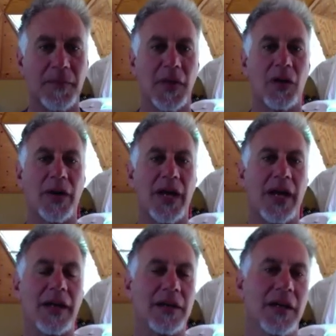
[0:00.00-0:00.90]

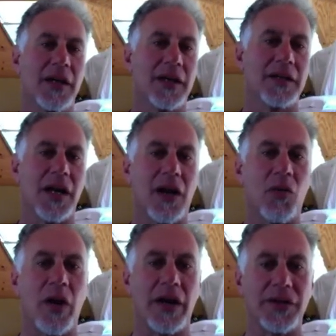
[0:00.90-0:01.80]
Okay, now
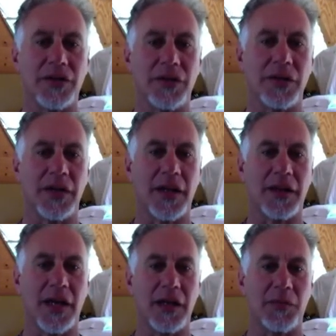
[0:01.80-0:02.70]
while you're doing that
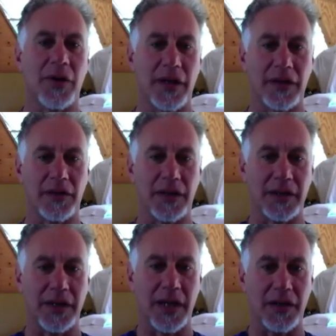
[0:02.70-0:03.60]
theta breath, you're going
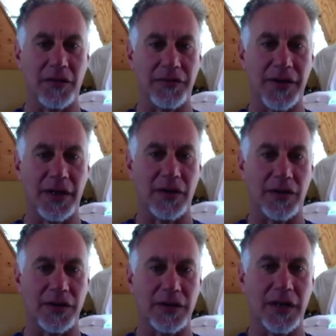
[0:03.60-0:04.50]
to take your
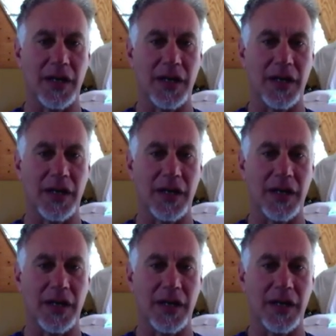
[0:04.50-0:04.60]
fingers